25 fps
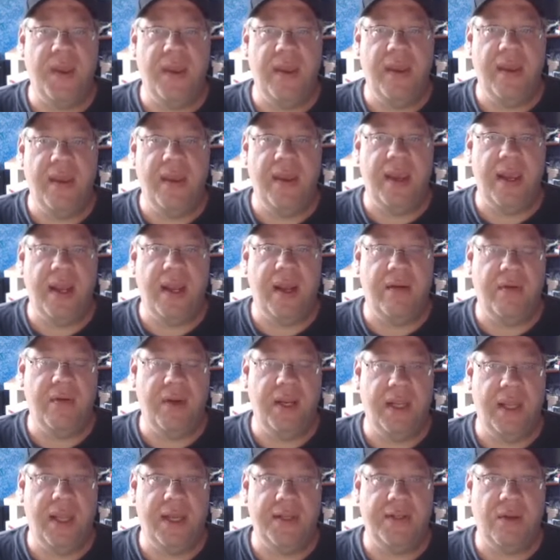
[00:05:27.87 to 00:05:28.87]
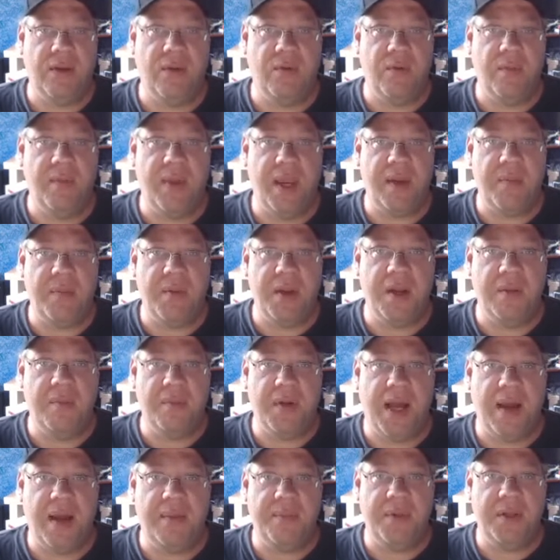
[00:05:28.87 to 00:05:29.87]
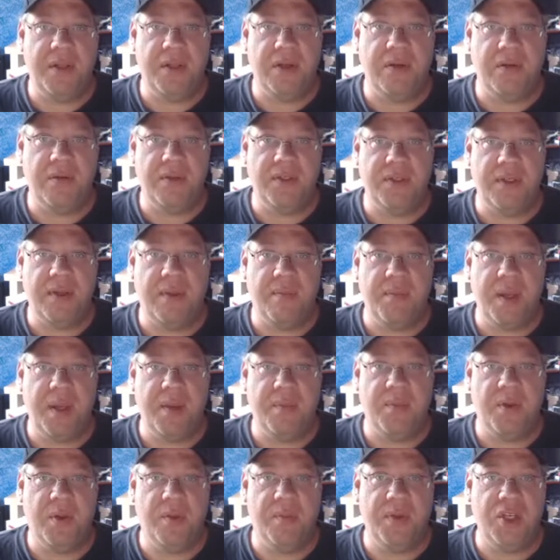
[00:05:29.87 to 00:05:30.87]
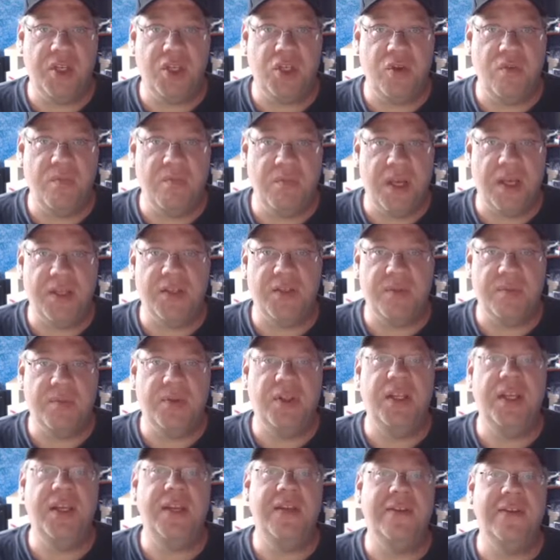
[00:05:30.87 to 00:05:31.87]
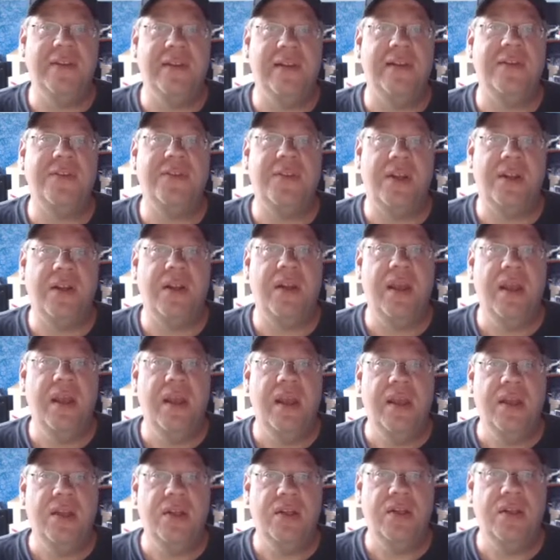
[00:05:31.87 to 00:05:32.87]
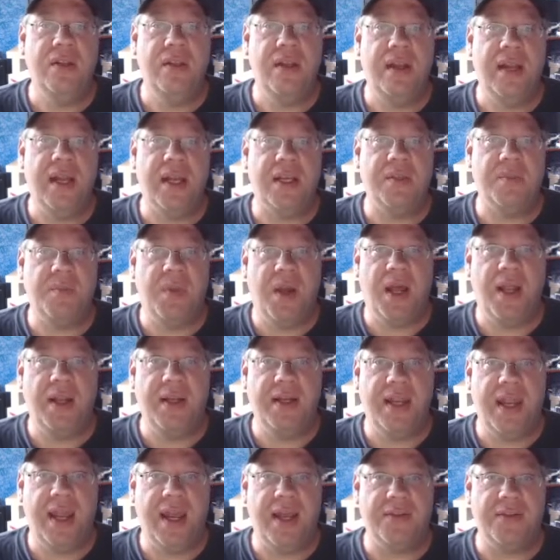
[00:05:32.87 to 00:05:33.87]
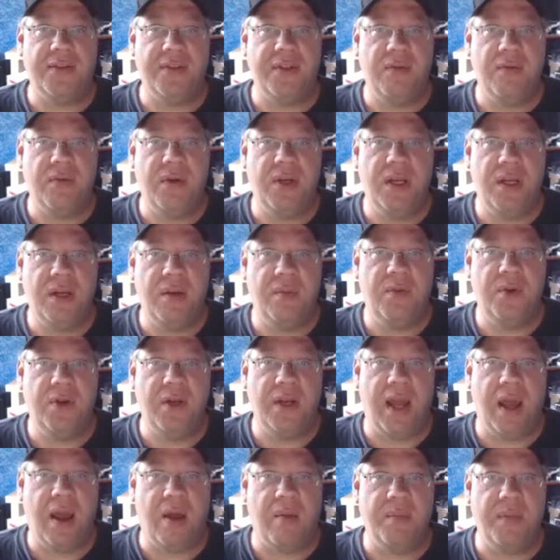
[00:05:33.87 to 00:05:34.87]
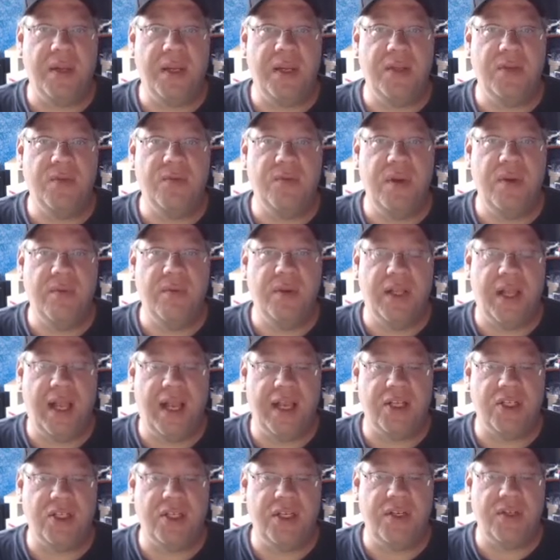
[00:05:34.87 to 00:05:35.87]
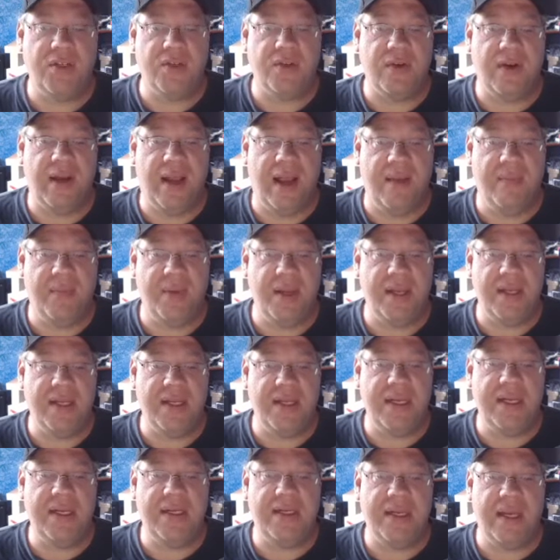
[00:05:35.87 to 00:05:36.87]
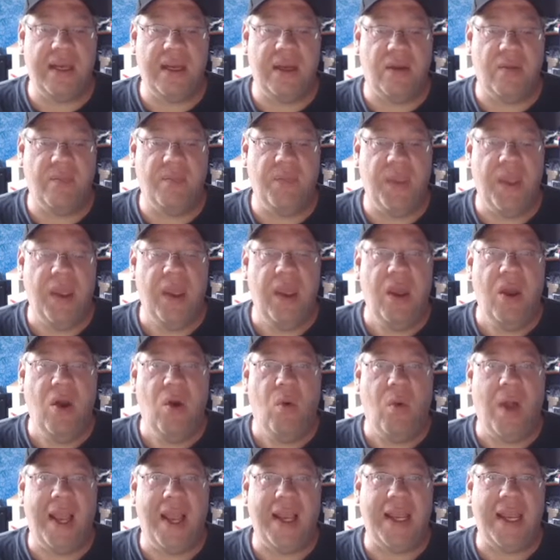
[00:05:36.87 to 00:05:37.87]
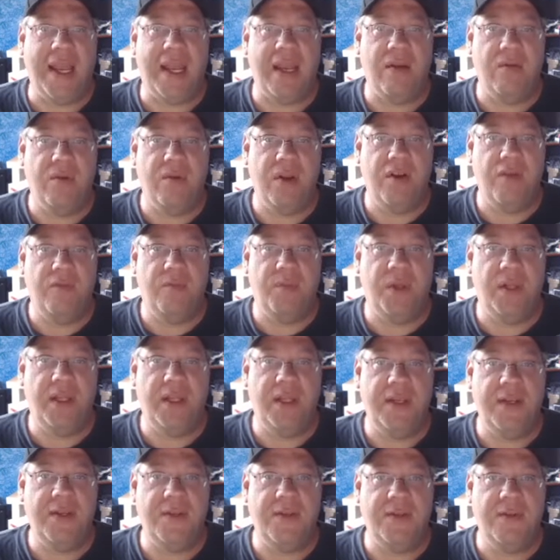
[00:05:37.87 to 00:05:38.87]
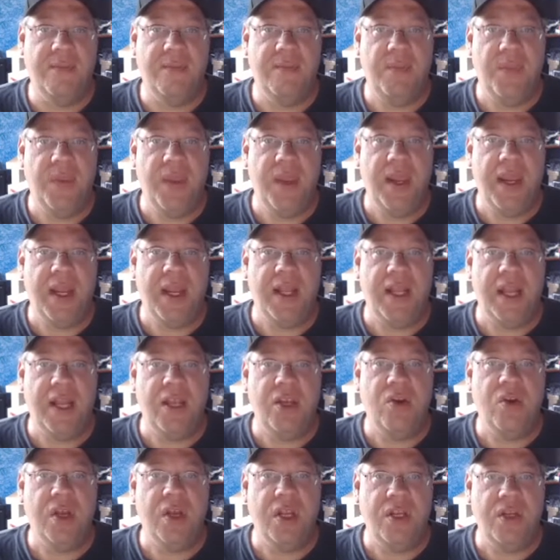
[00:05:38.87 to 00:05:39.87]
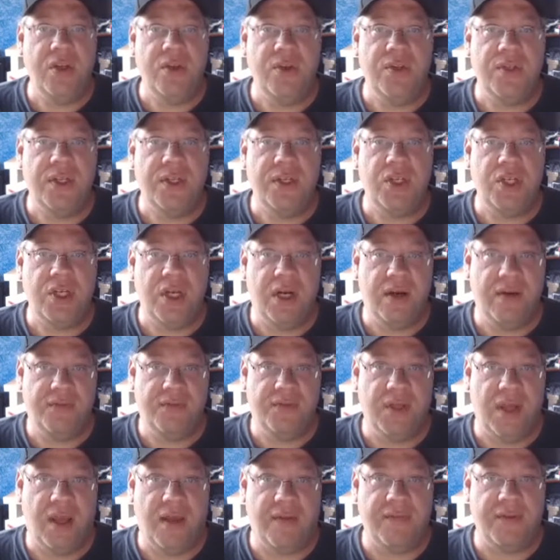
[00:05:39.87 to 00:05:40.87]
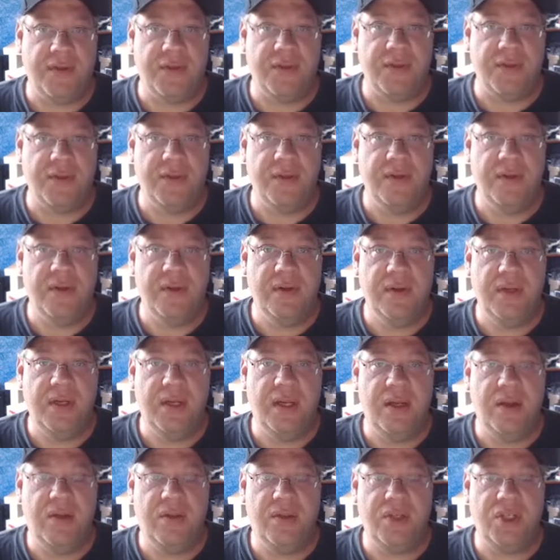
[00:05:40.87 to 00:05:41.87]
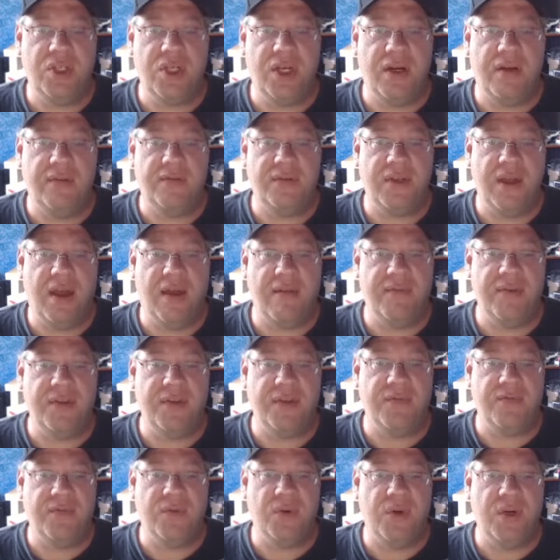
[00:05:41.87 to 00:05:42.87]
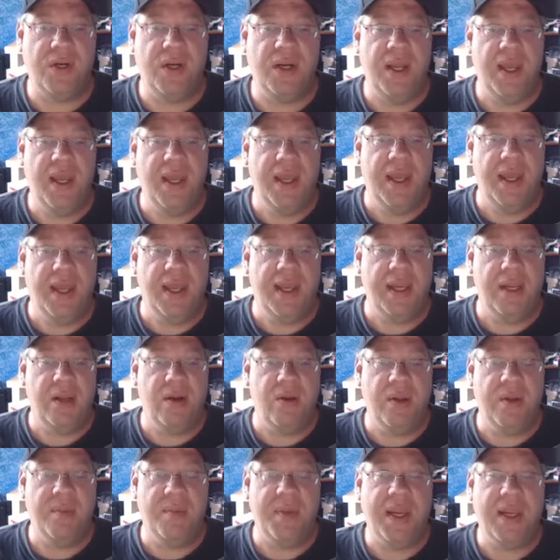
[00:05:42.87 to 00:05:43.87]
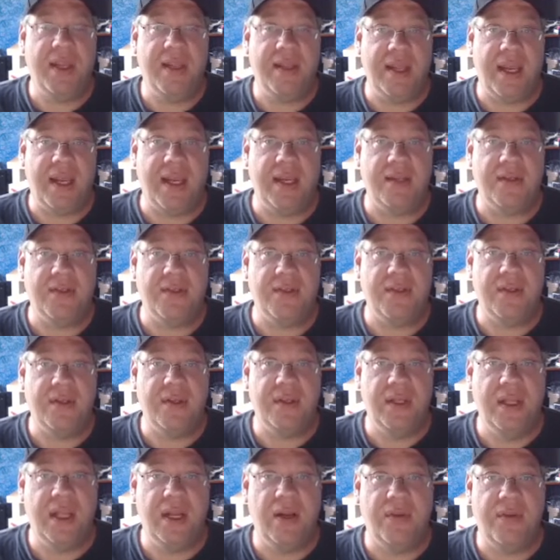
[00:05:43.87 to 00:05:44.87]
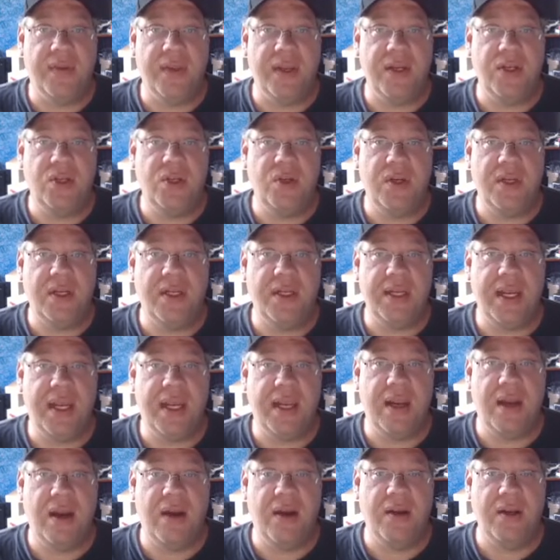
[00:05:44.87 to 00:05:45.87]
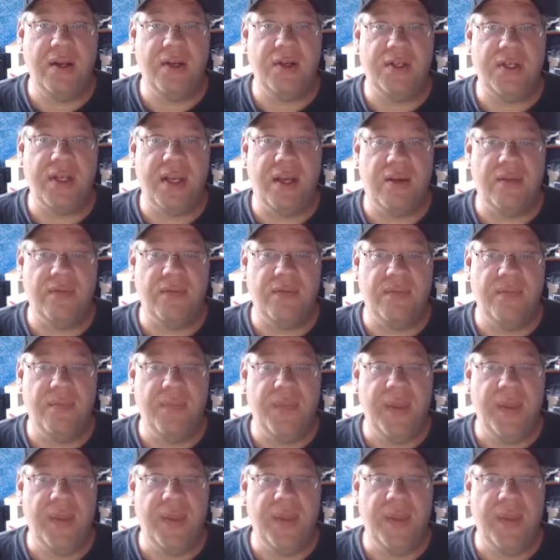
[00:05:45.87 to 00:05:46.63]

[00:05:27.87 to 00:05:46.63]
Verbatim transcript: And I realize that will make me unpopular with some people, but you must please listen to the next podcast that we're going to put out, because we will actually describe in detail why getting rid of police, and then you can use the sheriff's office, you know, the sheriff's office for, you know, the big things. Little things you can take care of yourself.